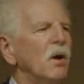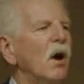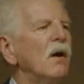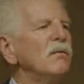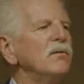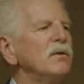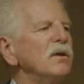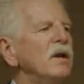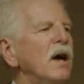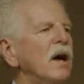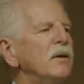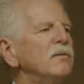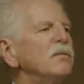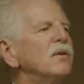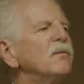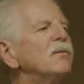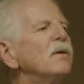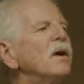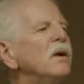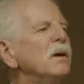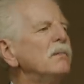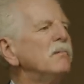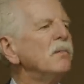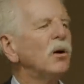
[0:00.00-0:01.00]
oftentimes a
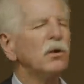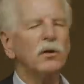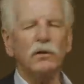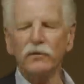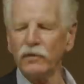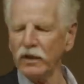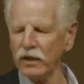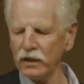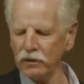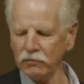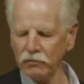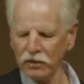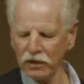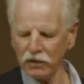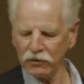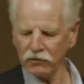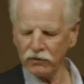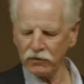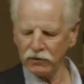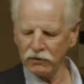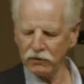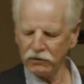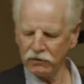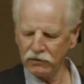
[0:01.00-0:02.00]
very motivating
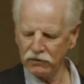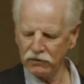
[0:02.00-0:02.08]
benefit.